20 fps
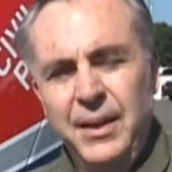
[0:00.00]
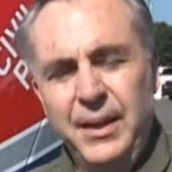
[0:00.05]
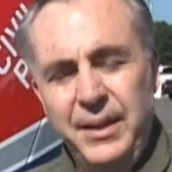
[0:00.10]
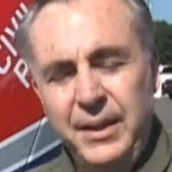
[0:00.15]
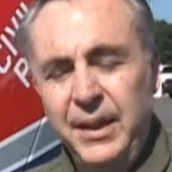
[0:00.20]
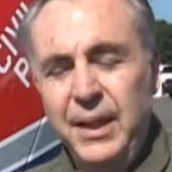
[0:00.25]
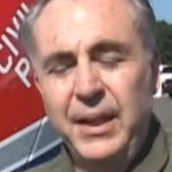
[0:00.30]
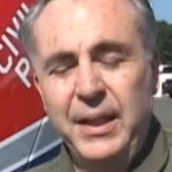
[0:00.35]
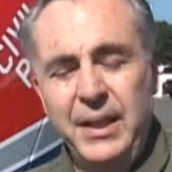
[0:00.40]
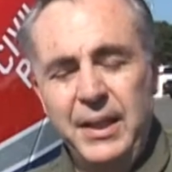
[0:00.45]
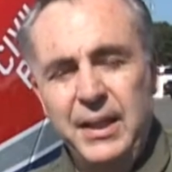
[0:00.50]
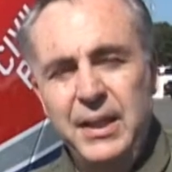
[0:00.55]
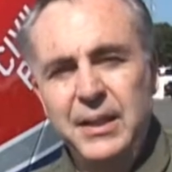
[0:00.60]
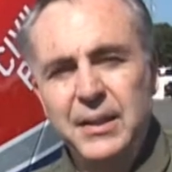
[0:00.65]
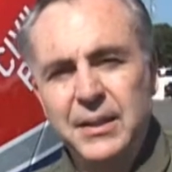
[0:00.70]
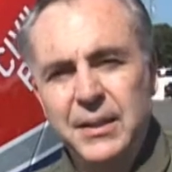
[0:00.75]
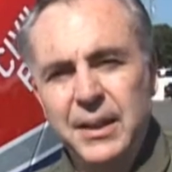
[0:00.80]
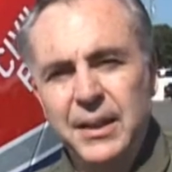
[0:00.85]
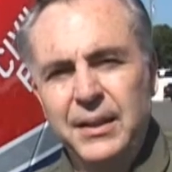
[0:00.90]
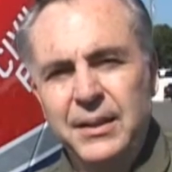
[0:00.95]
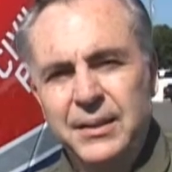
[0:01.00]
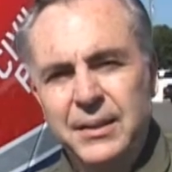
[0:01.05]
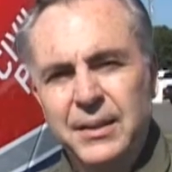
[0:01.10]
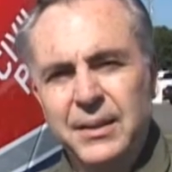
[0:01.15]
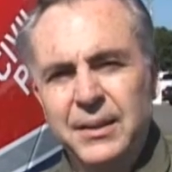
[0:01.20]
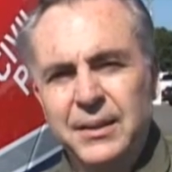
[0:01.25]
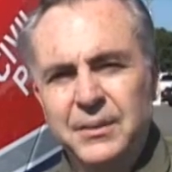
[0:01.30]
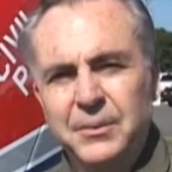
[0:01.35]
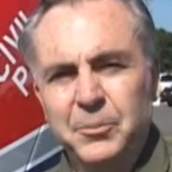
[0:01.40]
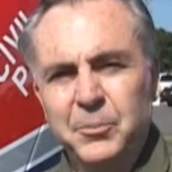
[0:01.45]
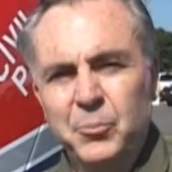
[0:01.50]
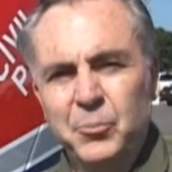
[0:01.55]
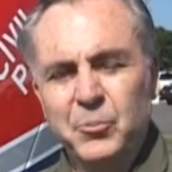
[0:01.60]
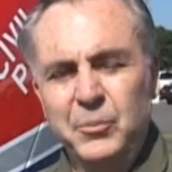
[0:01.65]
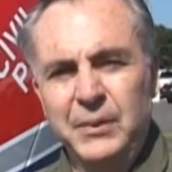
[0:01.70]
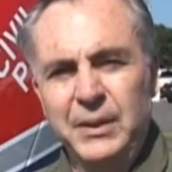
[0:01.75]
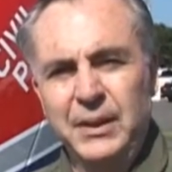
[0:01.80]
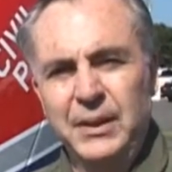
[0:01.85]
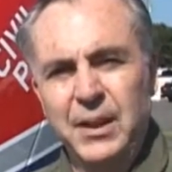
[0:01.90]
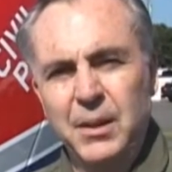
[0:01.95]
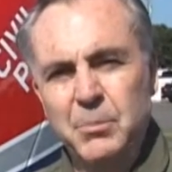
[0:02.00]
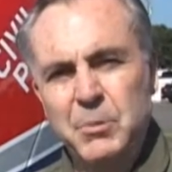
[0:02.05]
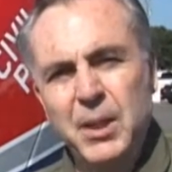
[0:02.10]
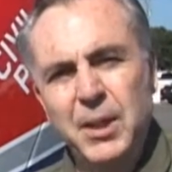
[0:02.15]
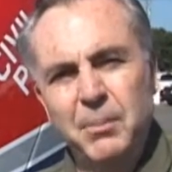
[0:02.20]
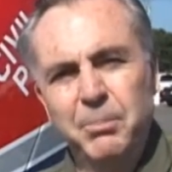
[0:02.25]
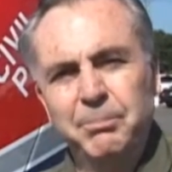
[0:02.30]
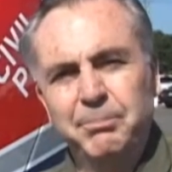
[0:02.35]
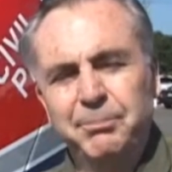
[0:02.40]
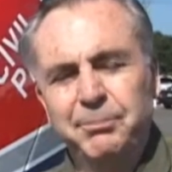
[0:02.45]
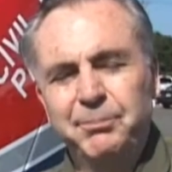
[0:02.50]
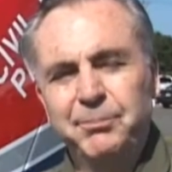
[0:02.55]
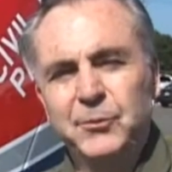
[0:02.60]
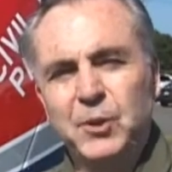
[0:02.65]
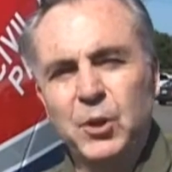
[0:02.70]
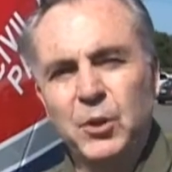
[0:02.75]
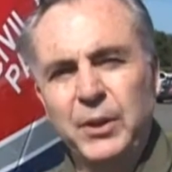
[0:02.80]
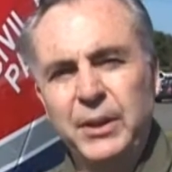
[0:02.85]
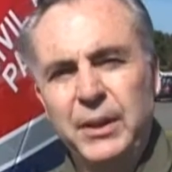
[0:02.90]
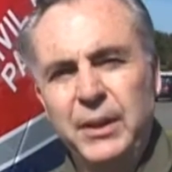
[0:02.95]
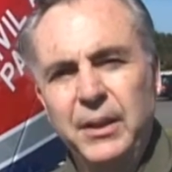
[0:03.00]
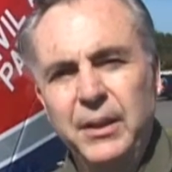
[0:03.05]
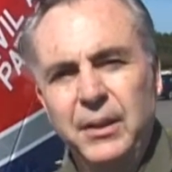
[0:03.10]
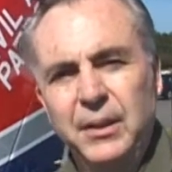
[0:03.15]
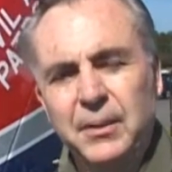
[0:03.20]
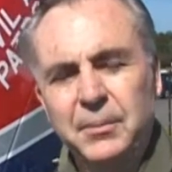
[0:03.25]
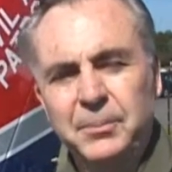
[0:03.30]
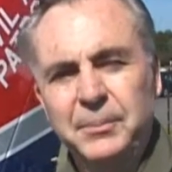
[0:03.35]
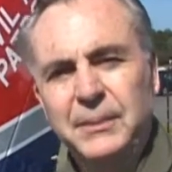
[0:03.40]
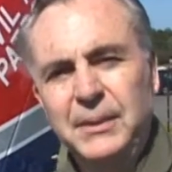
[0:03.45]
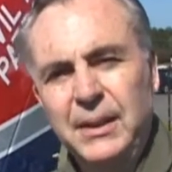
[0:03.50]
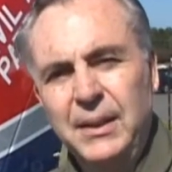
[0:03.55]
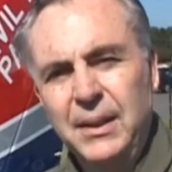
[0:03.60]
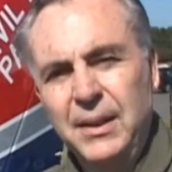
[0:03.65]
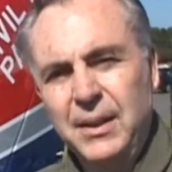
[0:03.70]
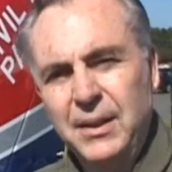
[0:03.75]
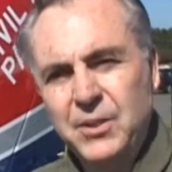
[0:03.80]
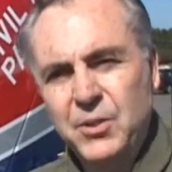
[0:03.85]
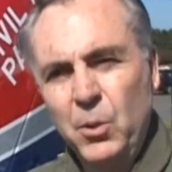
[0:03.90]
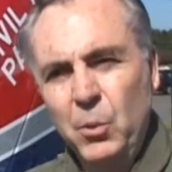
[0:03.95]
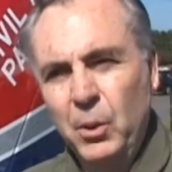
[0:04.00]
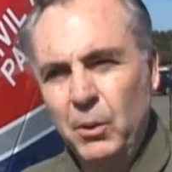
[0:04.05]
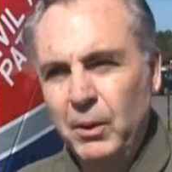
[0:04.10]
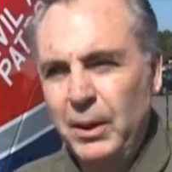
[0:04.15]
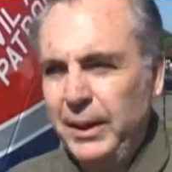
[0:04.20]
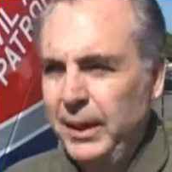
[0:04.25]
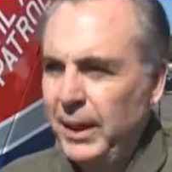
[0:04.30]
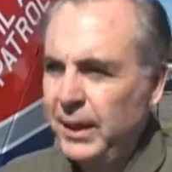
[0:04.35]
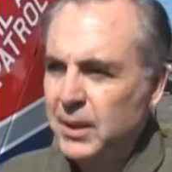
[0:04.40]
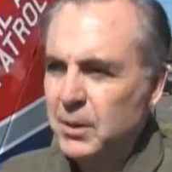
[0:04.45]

any, any need that, that comes up during the year. So we're really